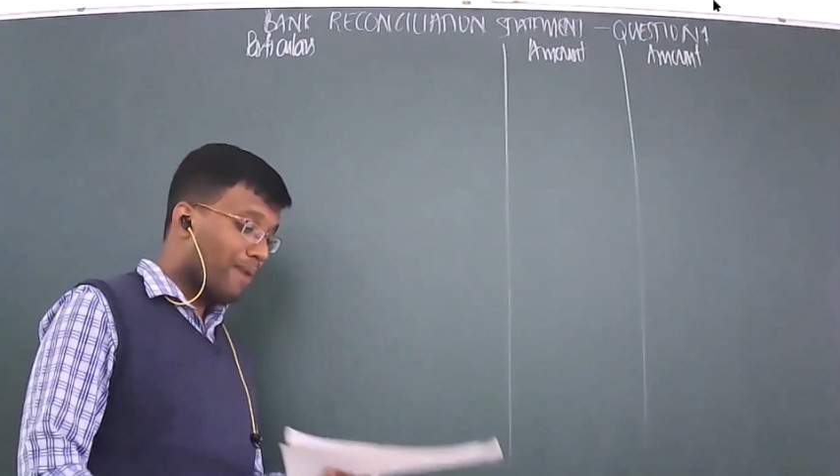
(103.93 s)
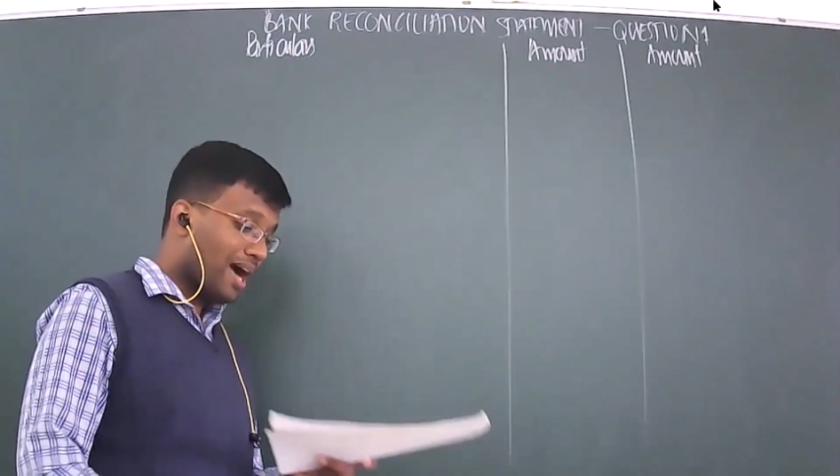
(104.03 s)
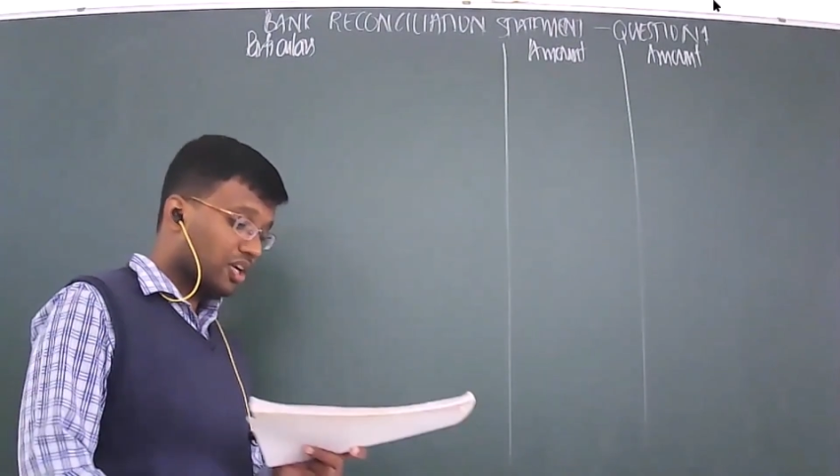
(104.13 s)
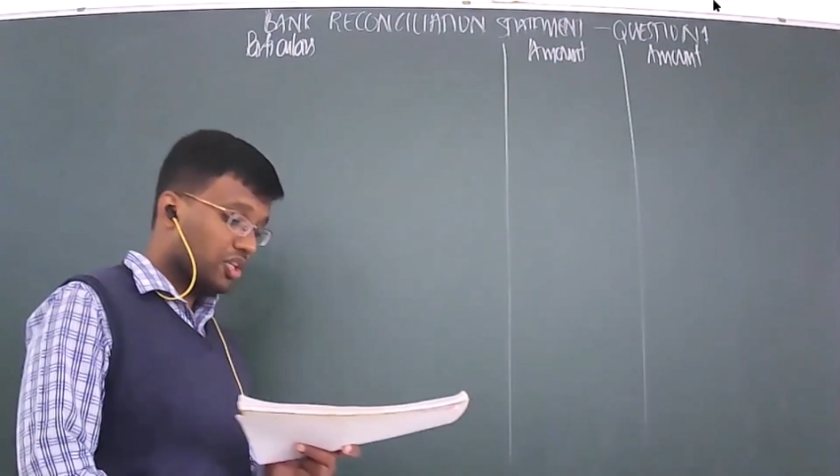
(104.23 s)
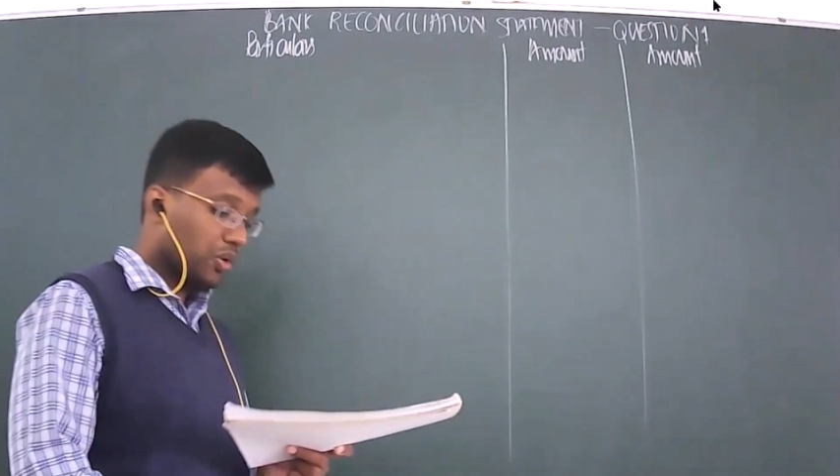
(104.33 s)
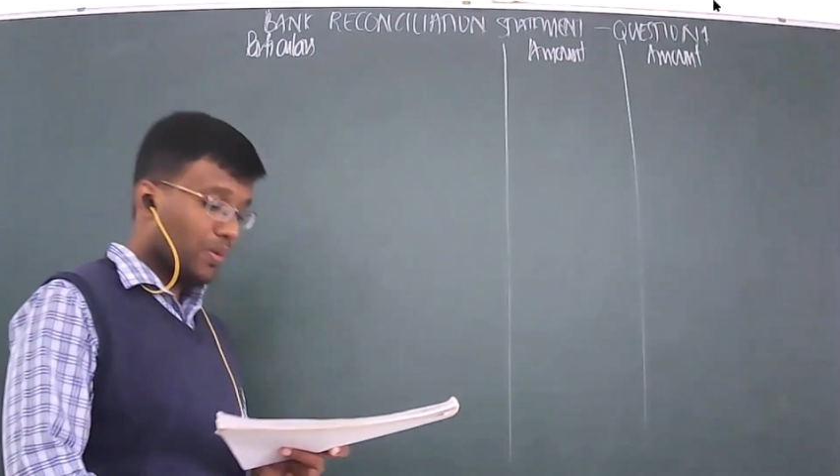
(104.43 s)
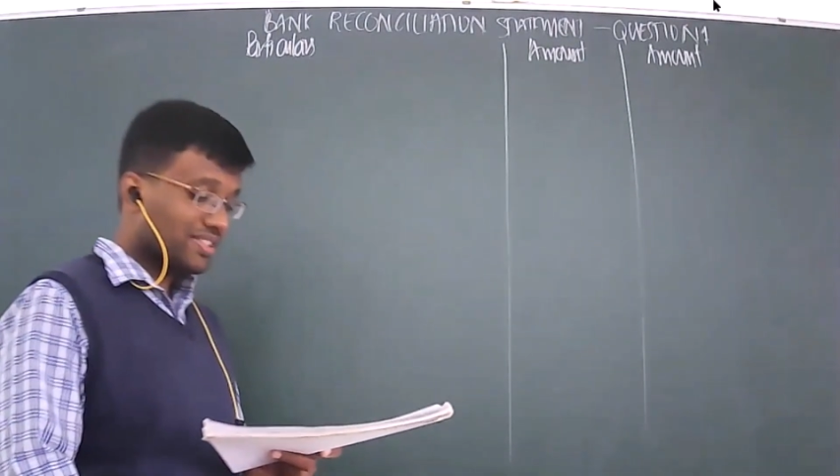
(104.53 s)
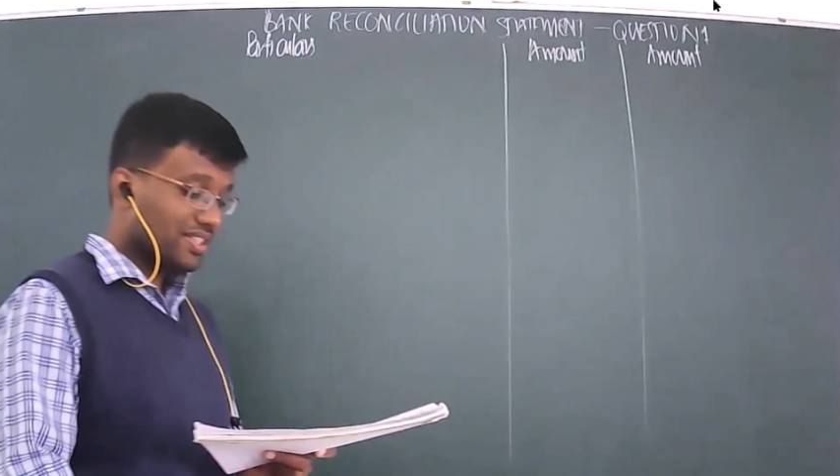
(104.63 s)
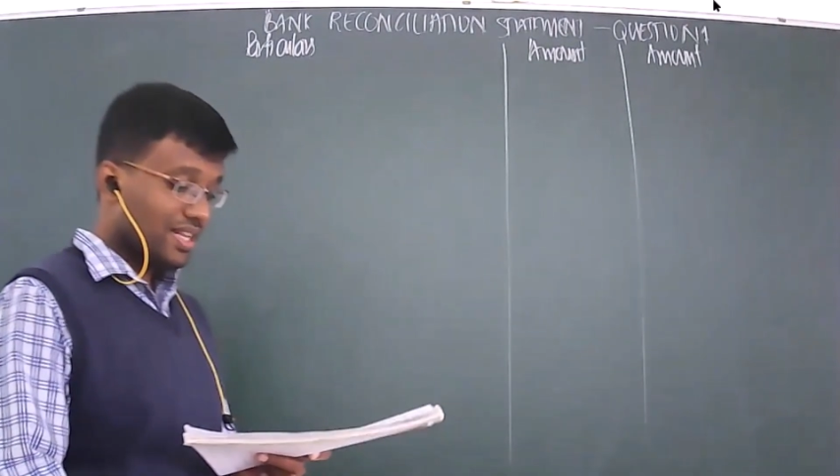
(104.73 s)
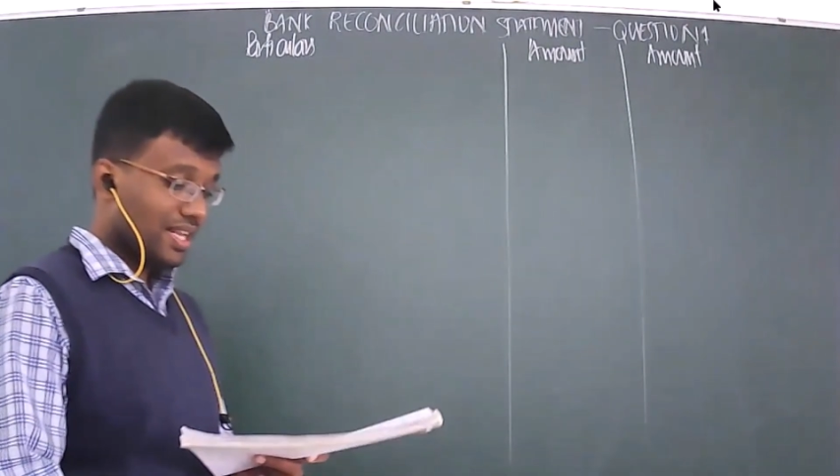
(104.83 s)
back to the
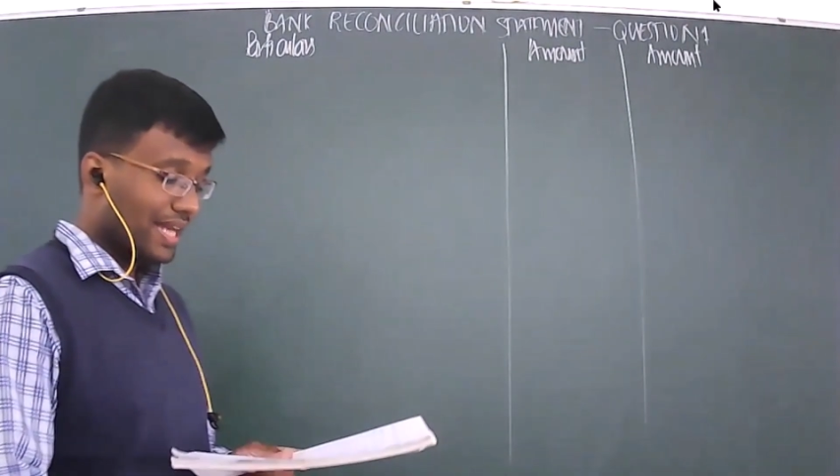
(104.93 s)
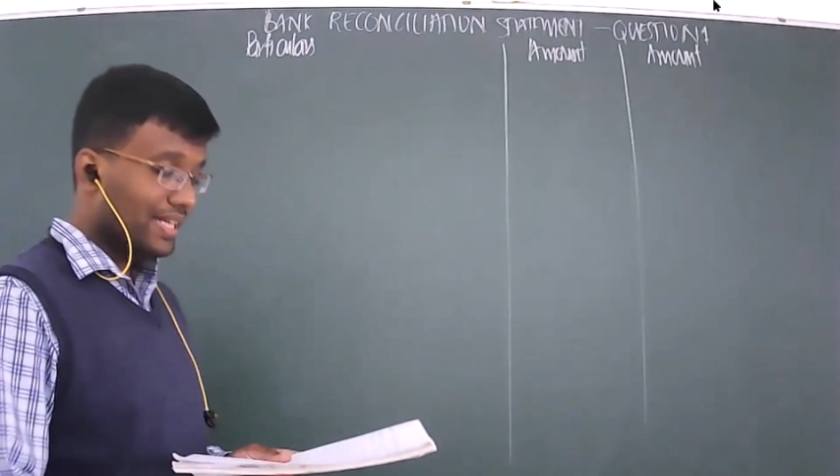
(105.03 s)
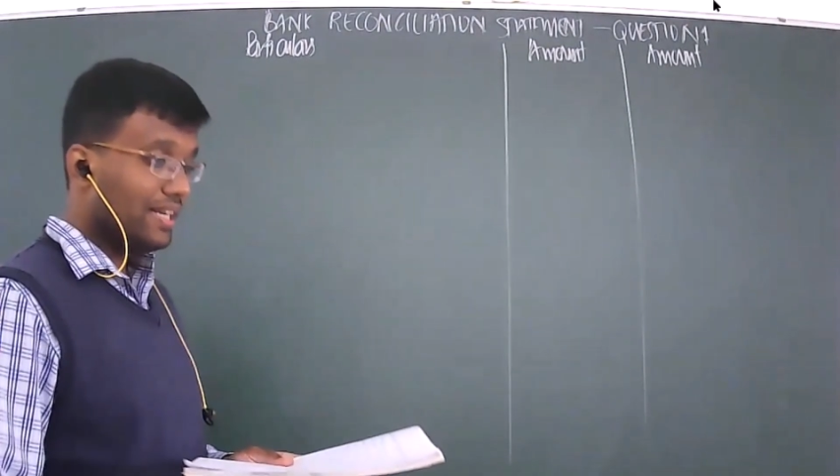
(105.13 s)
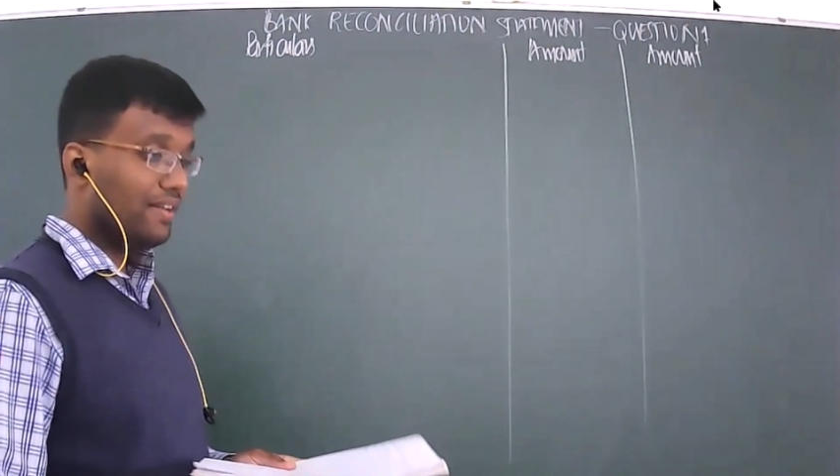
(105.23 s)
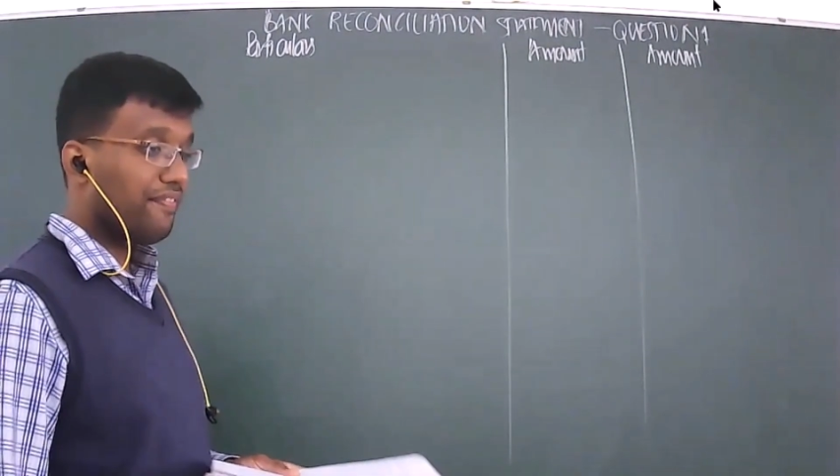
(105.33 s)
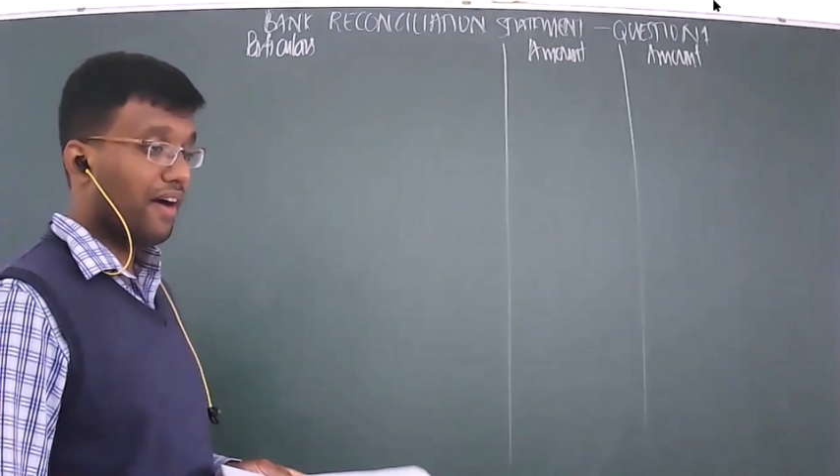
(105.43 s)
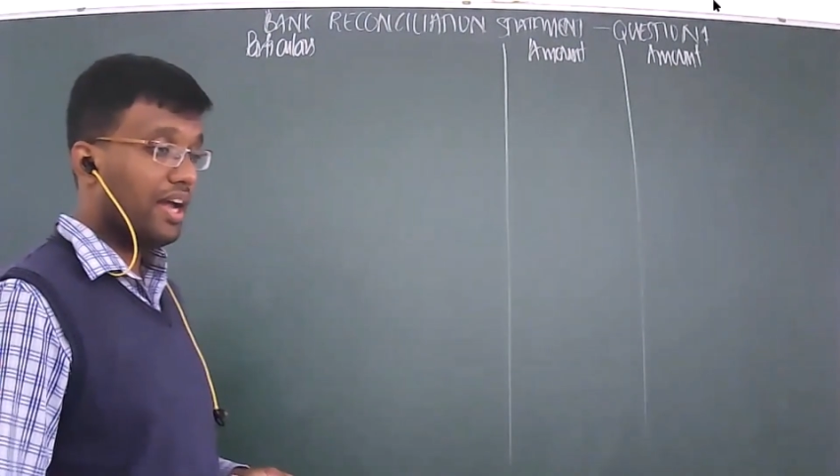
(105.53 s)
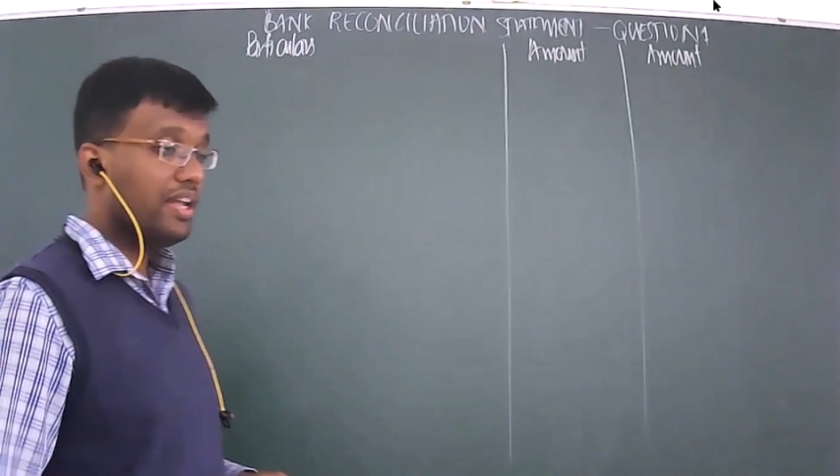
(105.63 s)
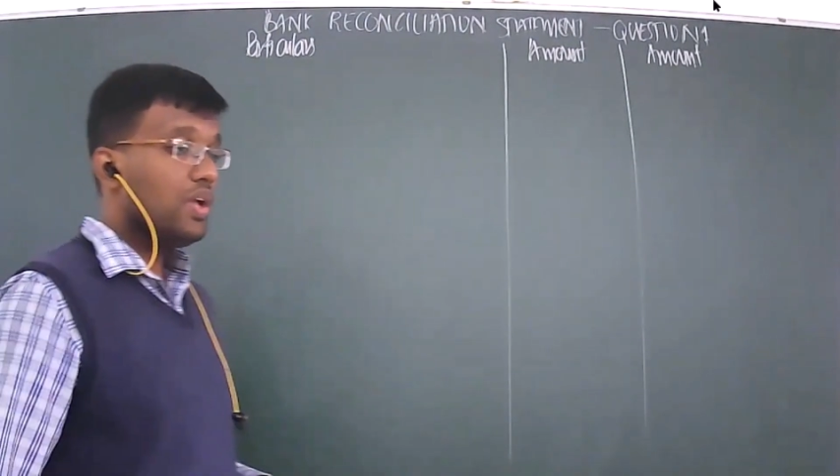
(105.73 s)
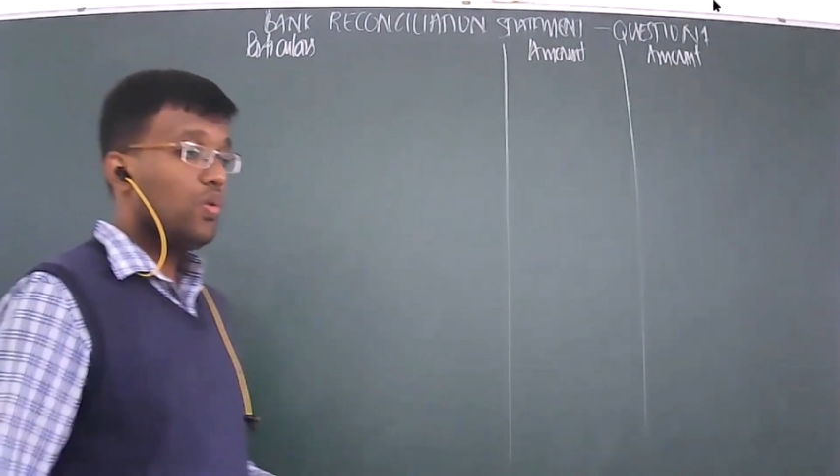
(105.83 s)
question and identify